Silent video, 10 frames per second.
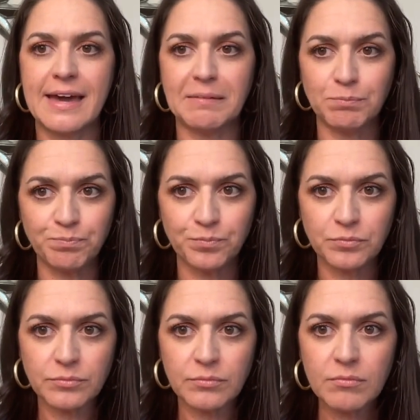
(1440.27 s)
that.
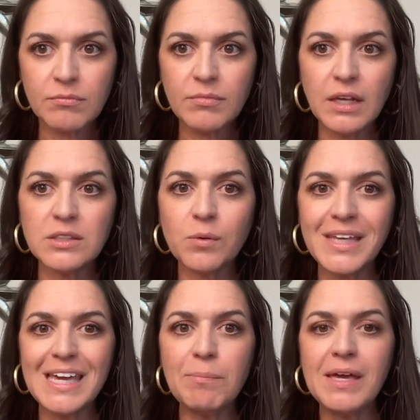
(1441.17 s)
So
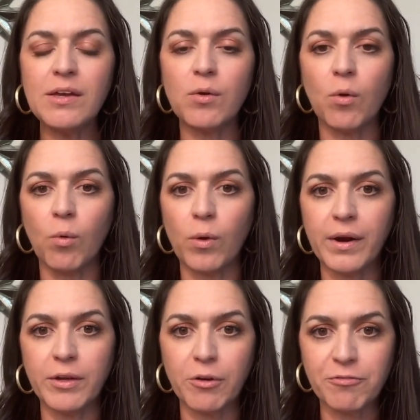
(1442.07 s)
keeping
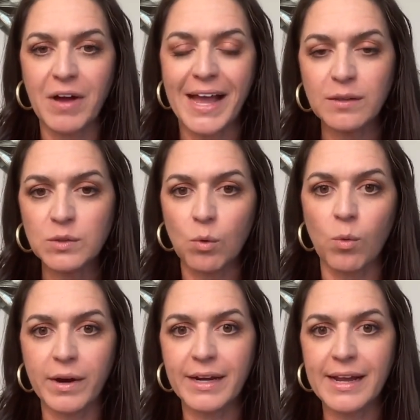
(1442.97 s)
your files
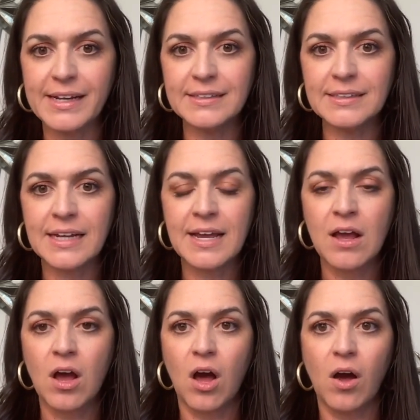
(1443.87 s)
organized
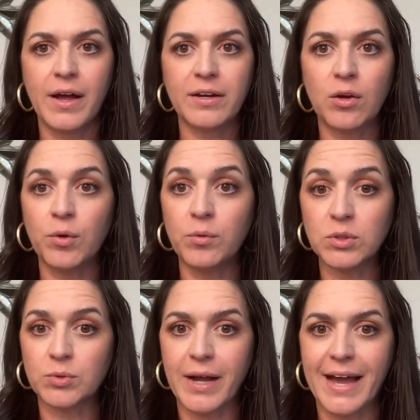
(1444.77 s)
on Google
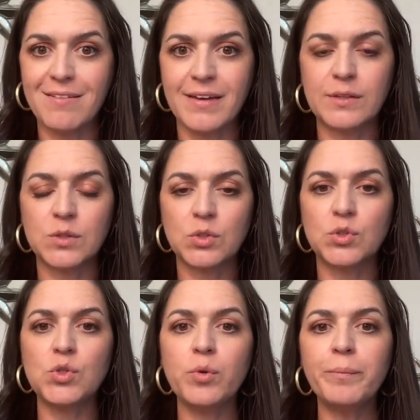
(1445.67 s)
Drive is
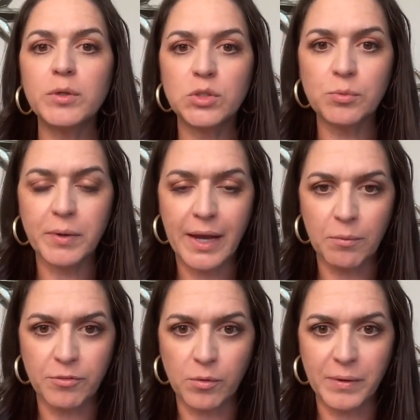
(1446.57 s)
super, super
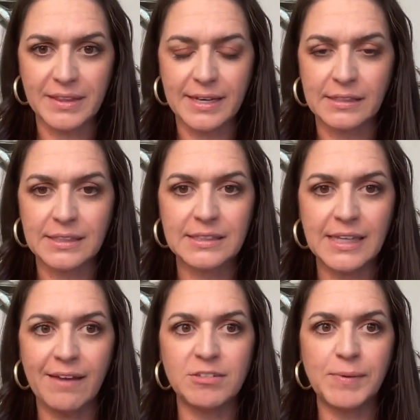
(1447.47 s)
helpful with this. It
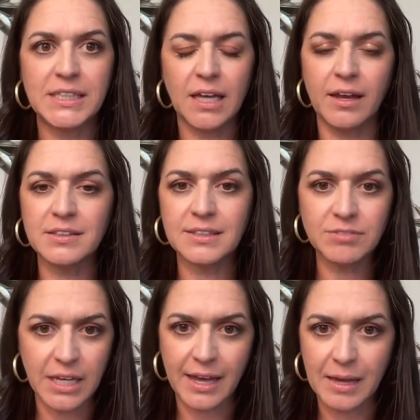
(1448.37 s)
saves me tons of
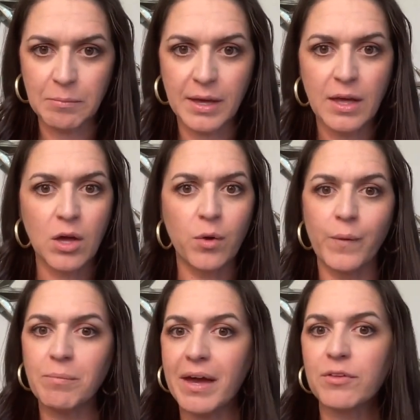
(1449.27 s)
time
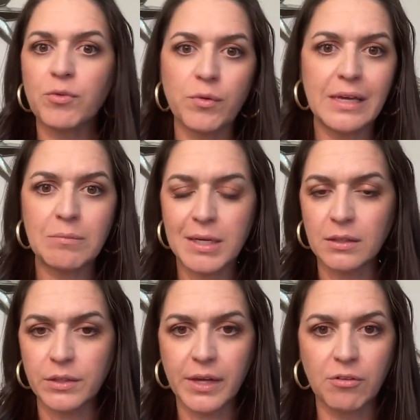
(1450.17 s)
going back through
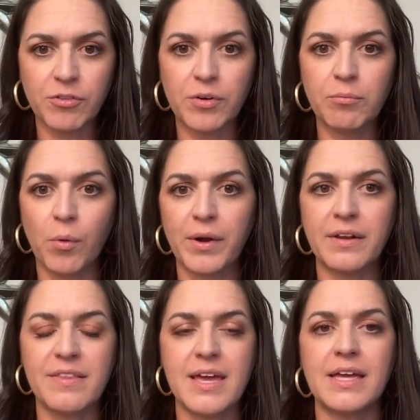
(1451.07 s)
email, looking for important
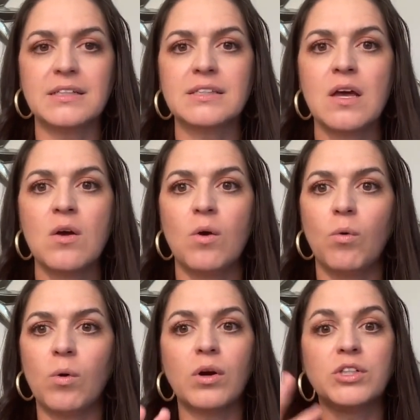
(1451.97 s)
things,
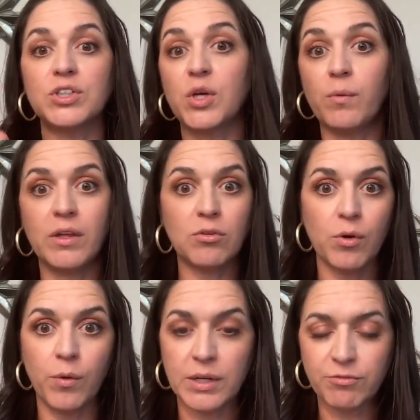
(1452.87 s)
or just going
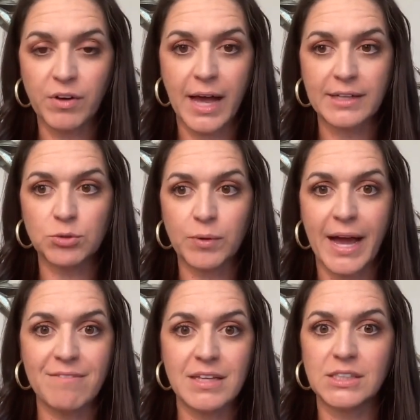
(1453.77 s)
through a
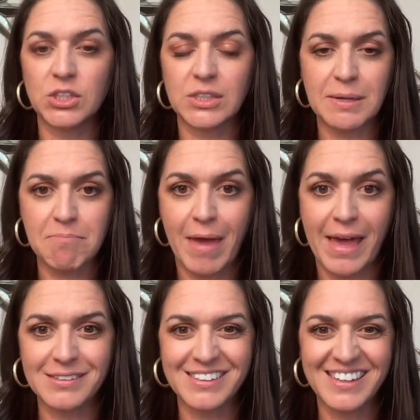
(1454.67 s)
drive that's just a
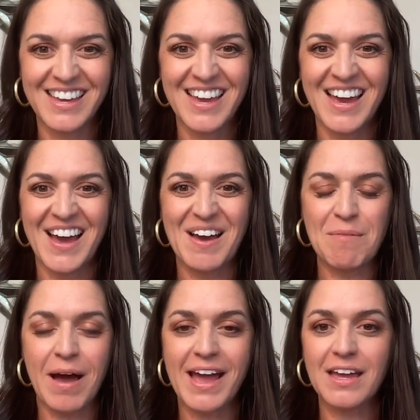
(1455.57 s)
mess.
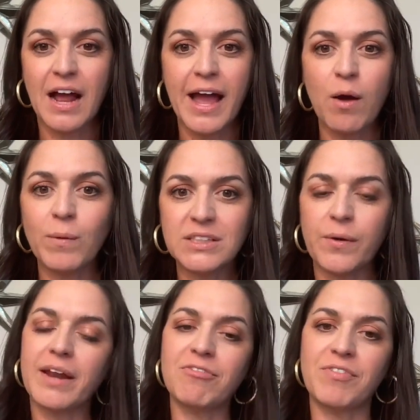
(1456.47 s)
I always know
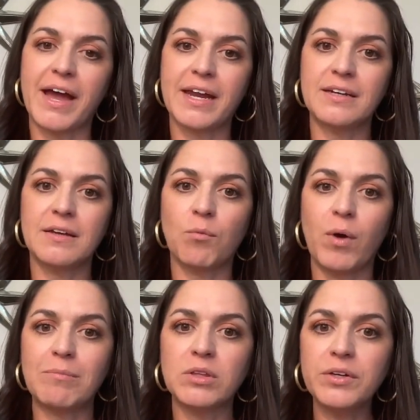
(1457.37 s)
how to find what
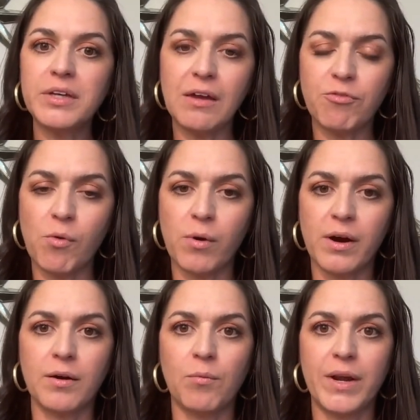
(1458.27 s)
I'm looking
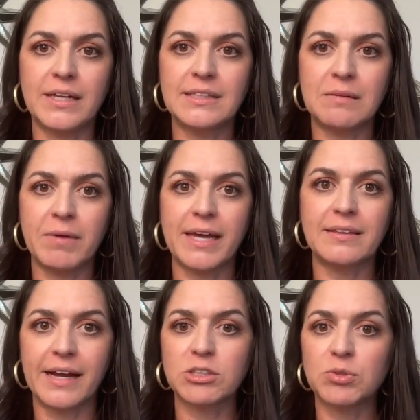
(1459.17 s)
for when it's in my
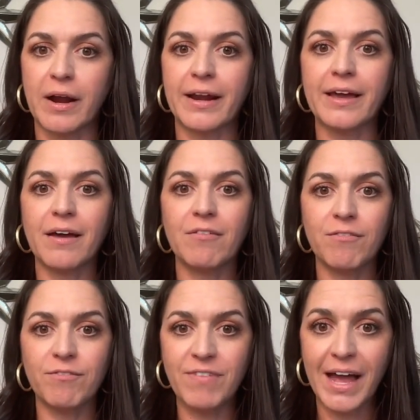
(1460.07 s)
electronic
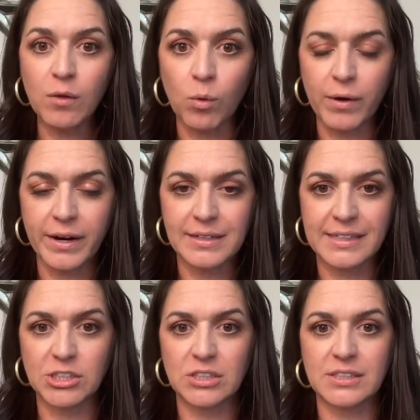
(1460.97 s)
file
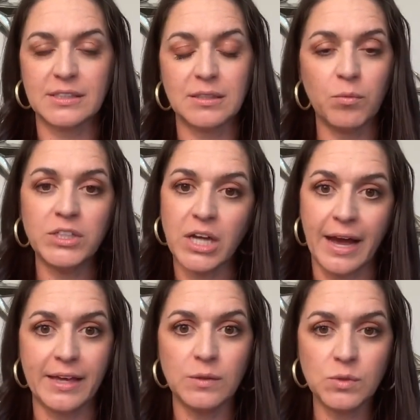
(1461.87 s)
organization system, which
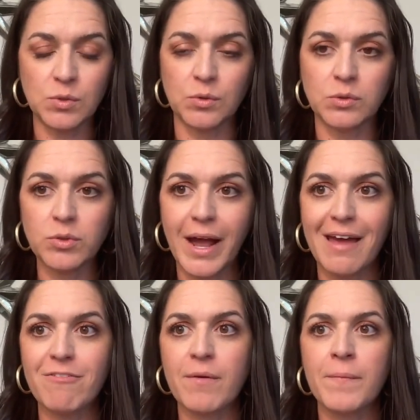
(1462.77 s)
I use Google
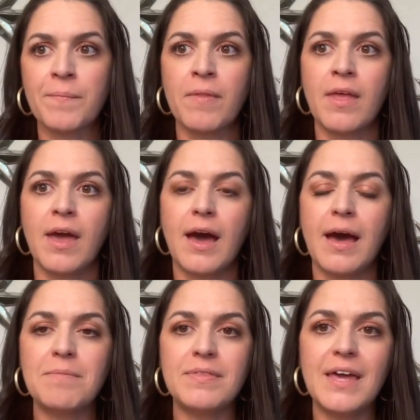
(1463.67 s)
Drive.
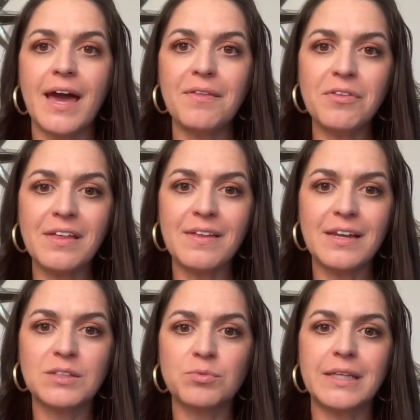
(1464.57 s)
The other thing that
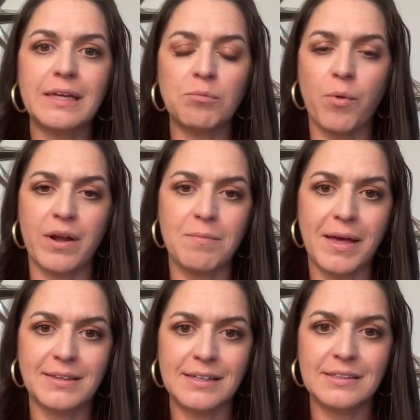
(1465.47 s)
is really important
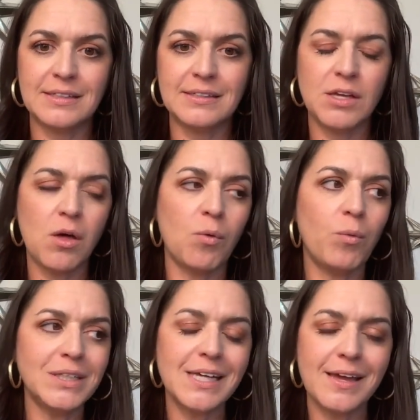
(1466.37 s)
about this is, y'all,
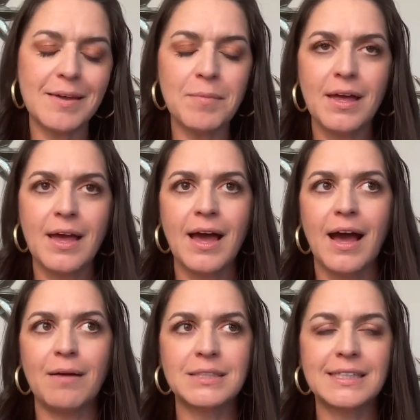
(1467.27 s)
one time
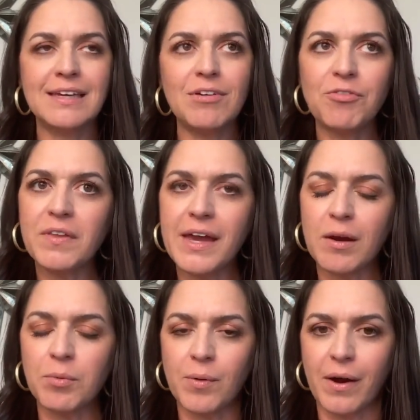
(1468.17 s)
I was leaving for the
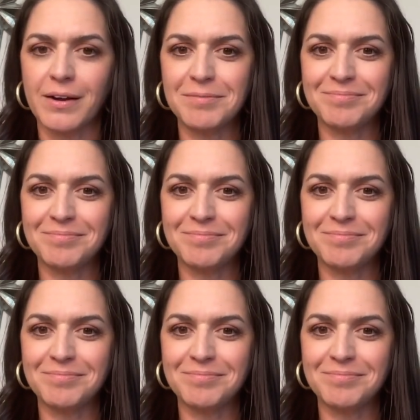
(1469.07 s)
airport.